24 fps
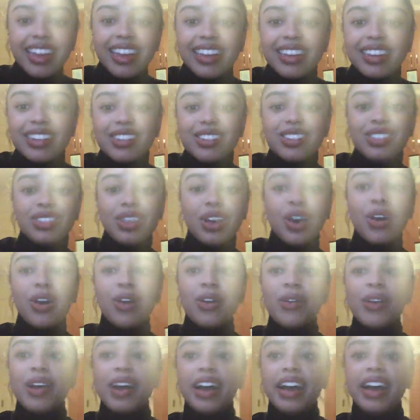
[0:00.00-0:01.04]

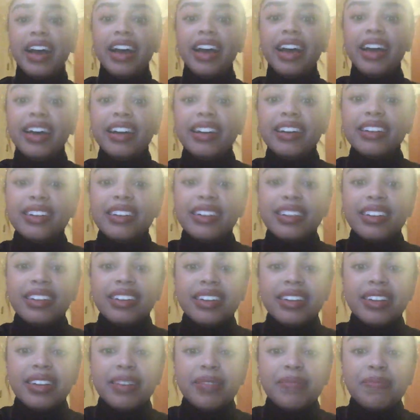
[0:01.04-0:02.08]
So,
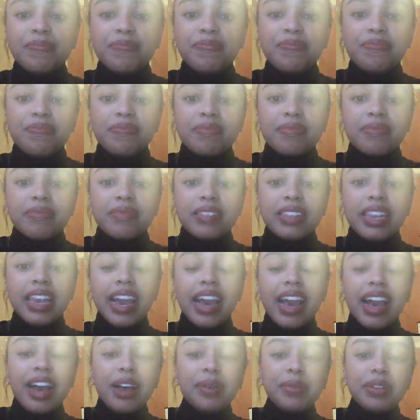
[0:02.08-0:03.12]
yeah,
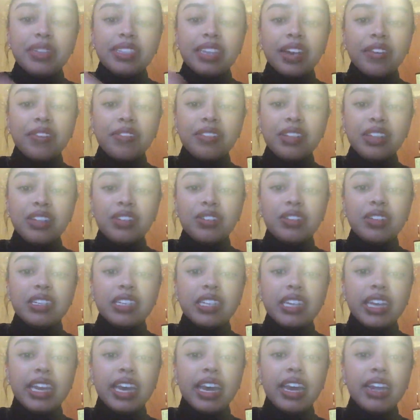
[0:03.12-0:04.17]
I will definitely do this
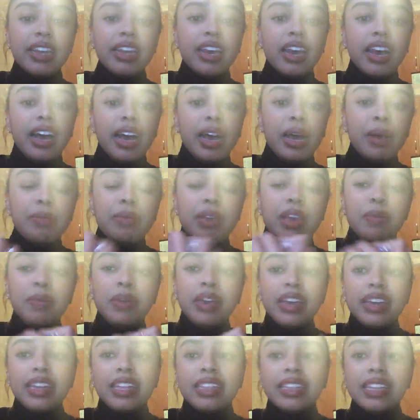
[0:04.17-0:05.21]
again. Maybe
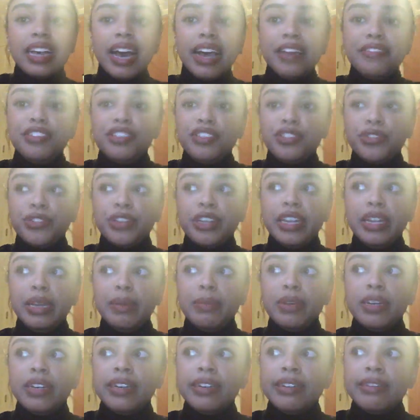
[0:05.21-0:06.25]
I can live stream